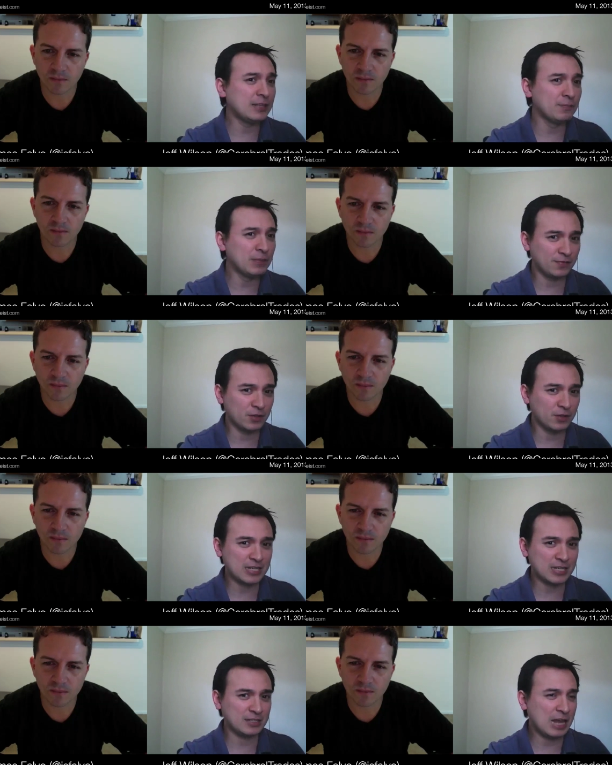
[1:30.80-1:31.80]
Speaker 1: in the midst of the
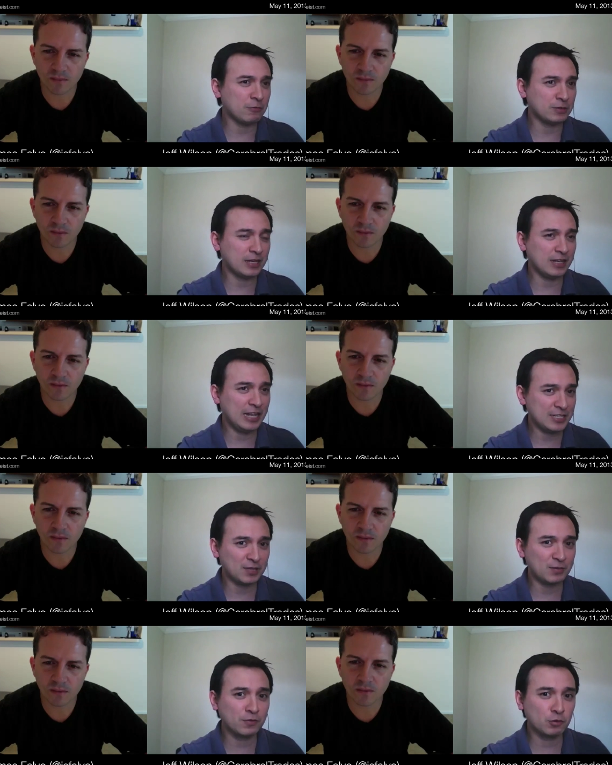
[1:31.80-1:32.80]
crash. That was the late
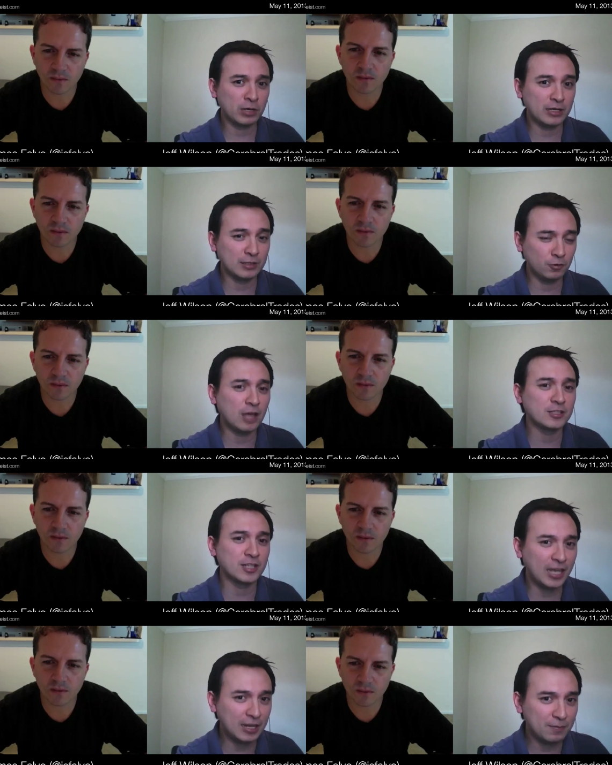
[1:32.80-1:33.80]
summer of twenty, uh, two
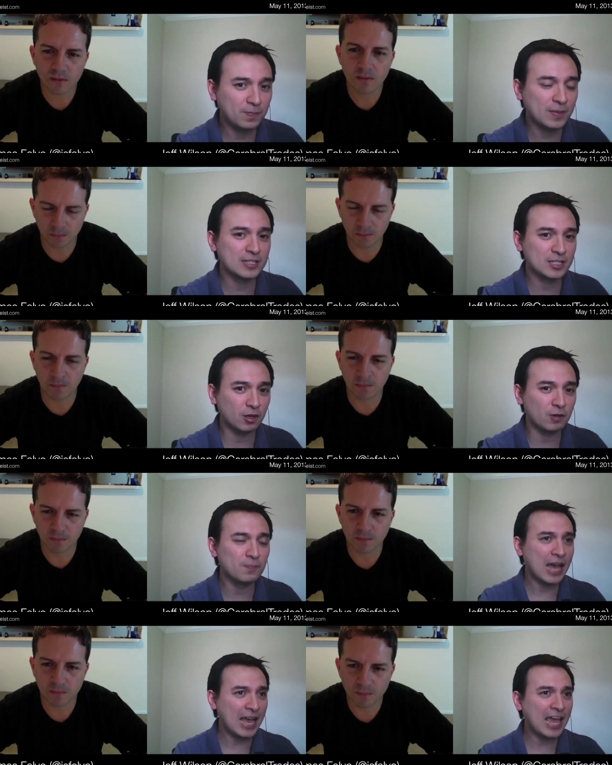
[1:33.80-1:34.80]
thousand eight. So
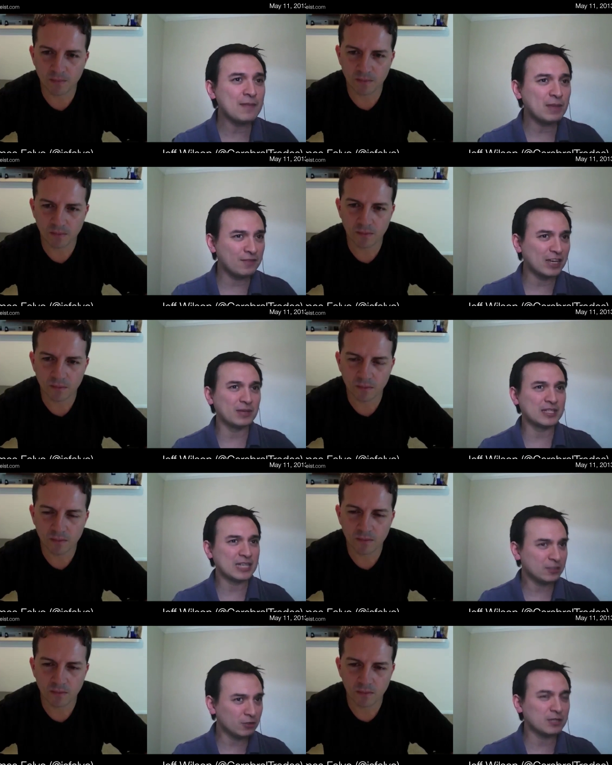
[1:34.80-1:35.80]
I had my investments.
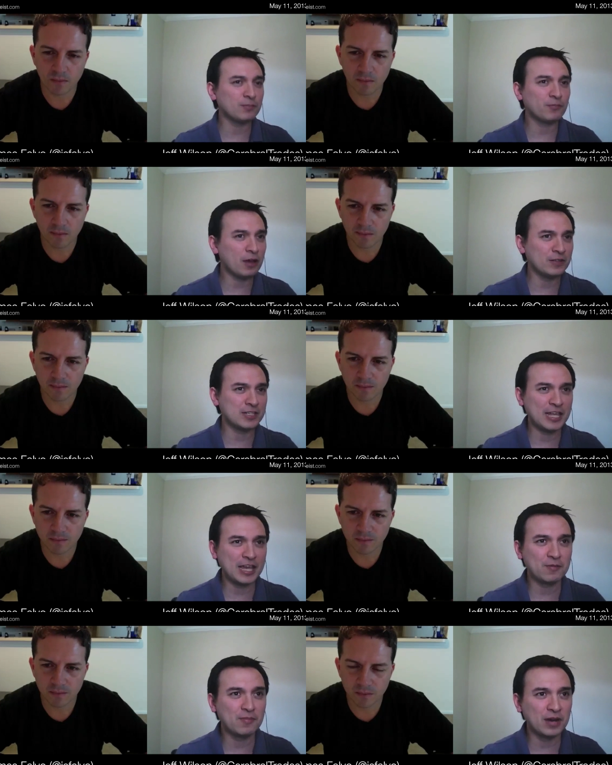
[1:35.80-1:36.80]
I took some profits
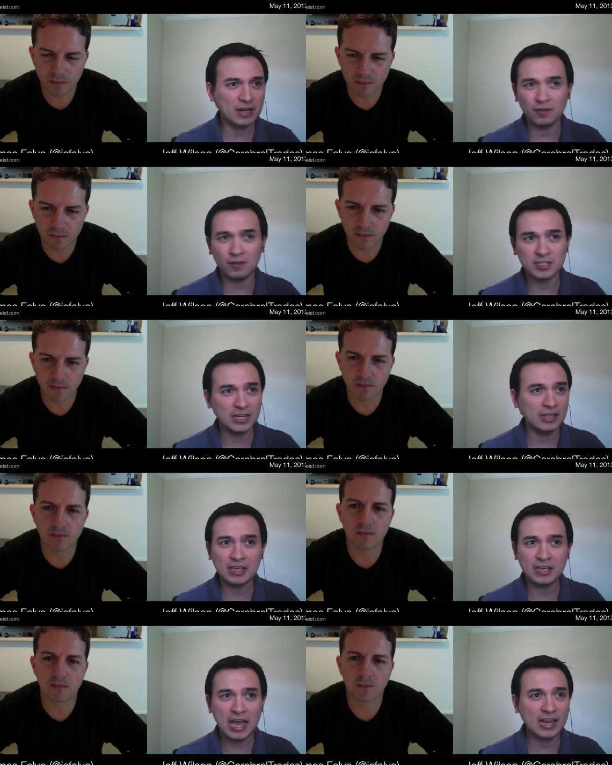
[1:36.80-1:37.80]
there, but
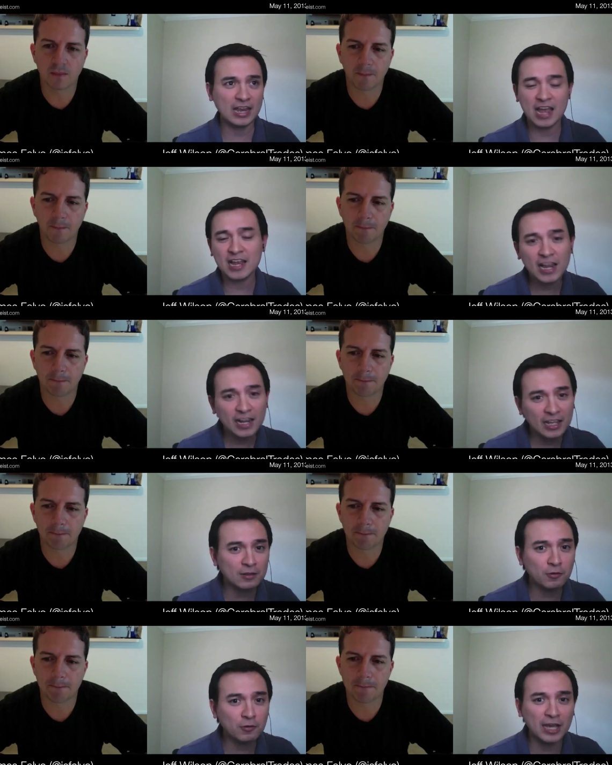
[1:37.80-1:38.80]
obviously I, I got hit in
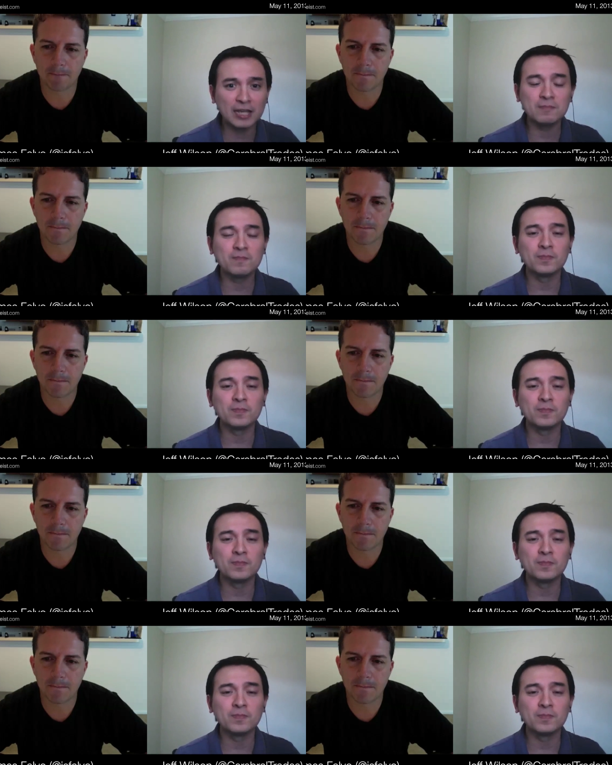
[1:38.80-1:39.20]
oh nine.